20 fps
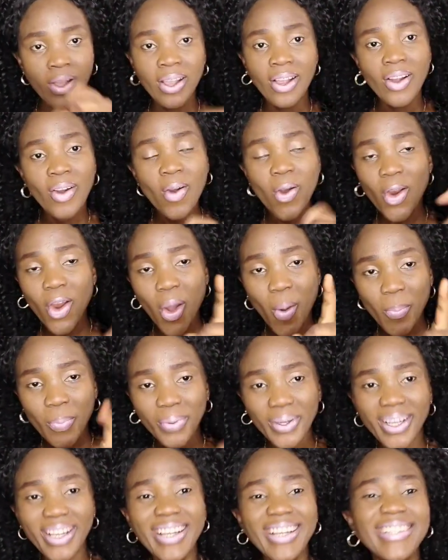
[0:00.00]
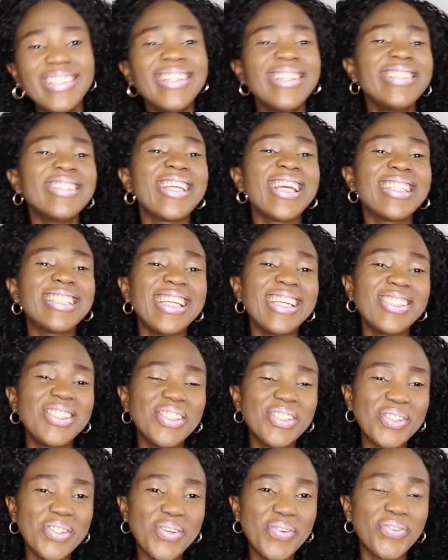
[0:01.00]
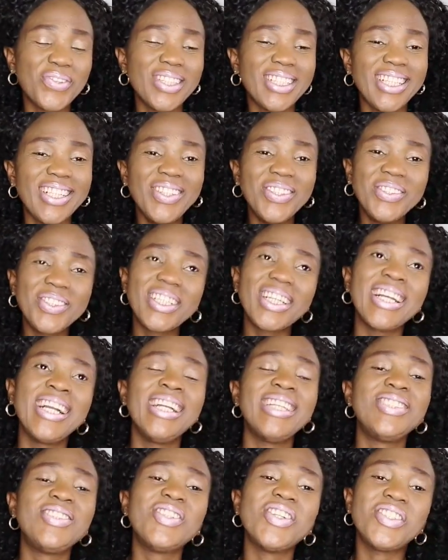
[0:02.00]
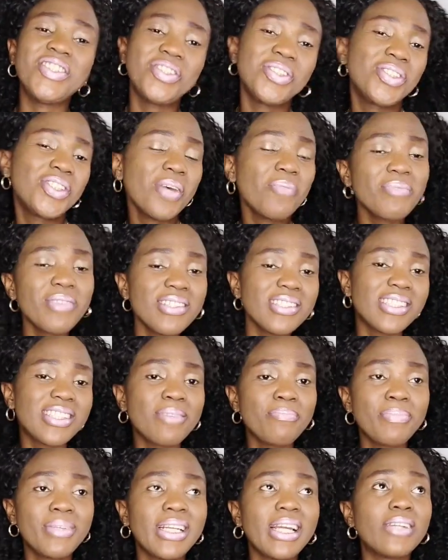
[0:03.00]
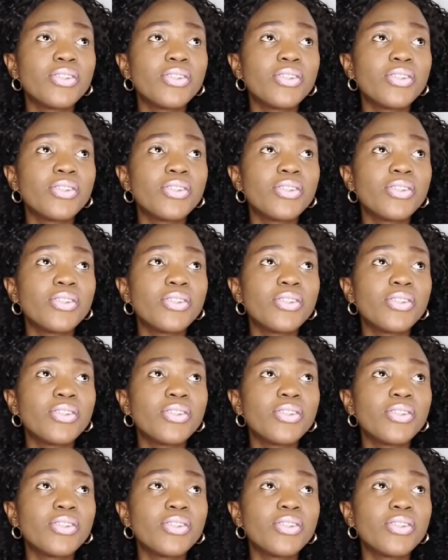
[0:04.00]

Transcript: hold up. So I decided to go for the look, just something similar.